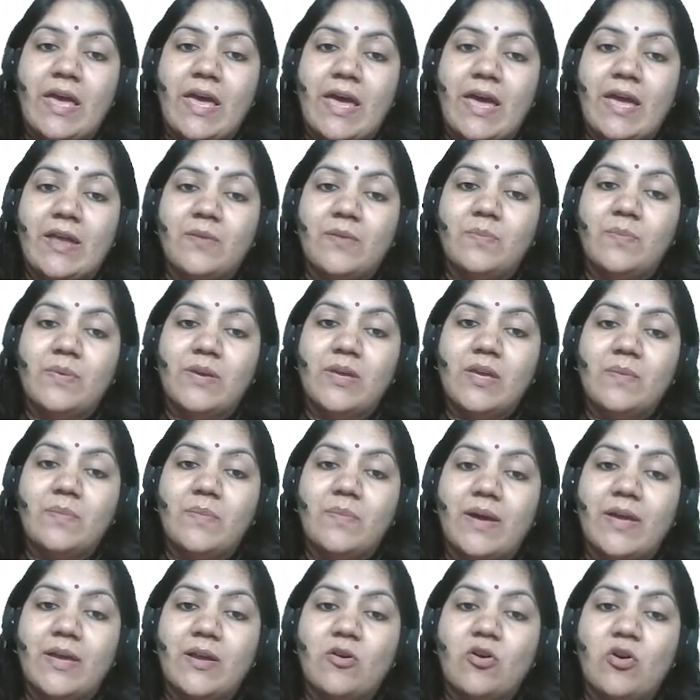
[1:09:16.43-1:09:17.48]
NPA
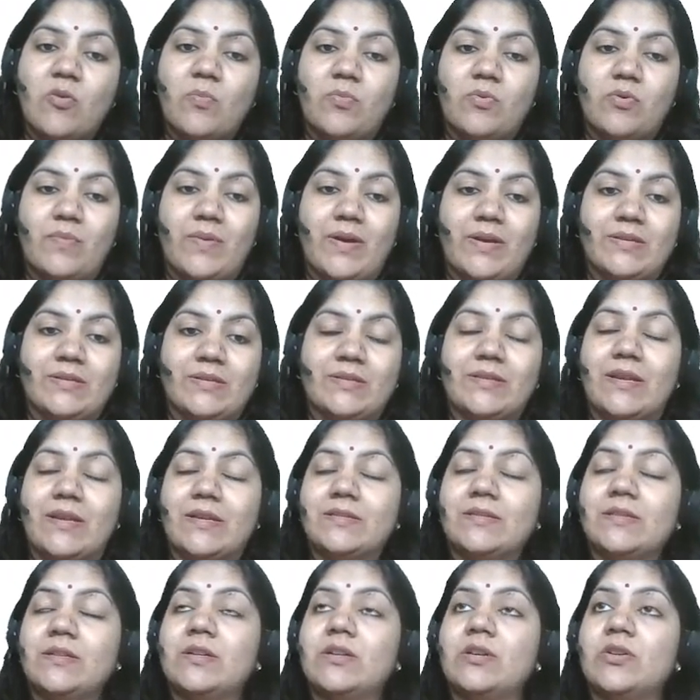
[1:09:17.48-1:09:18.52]
by compromise. That is
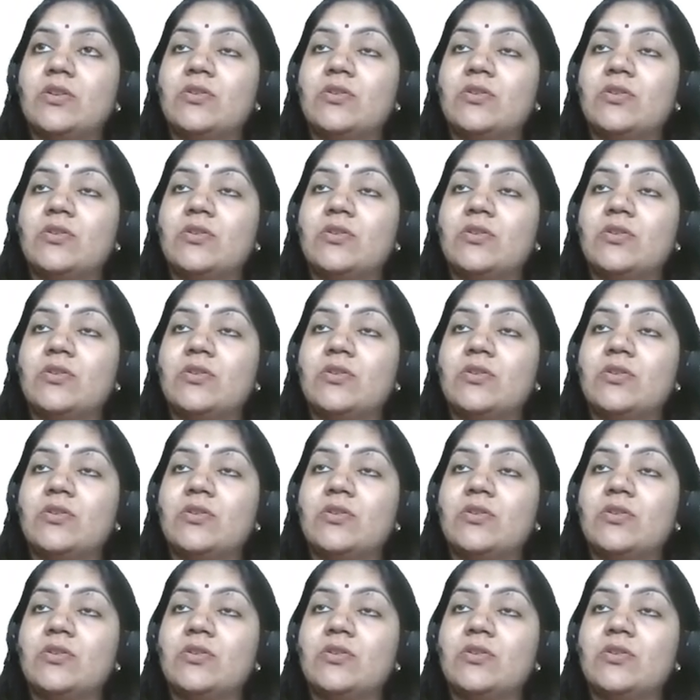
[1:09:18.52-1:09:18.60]
a